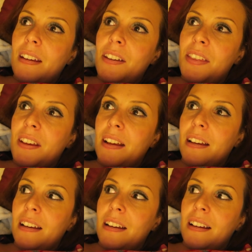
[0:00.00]
I
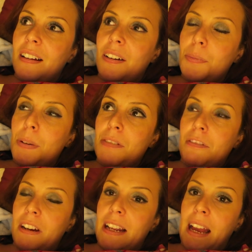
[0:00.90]
think I'd be
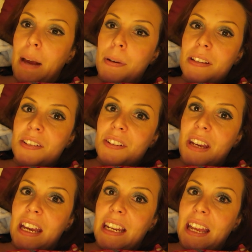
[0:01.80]
really happy to do it
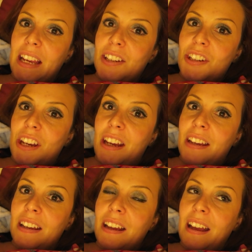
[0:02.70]
again next
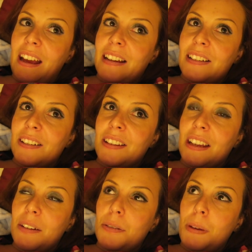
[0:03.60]
year, and I
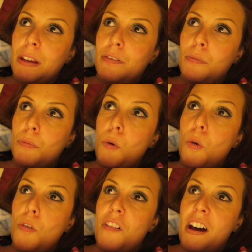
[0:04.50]
think it would be even
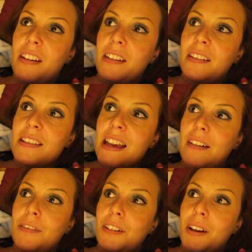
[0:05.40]
more fun to
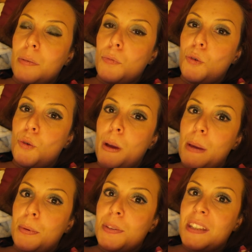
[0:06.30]
have like more
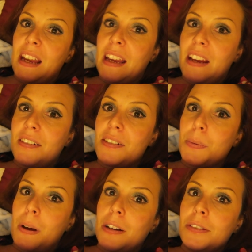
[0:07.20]
people stay here as
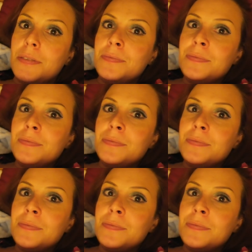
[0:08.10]
well.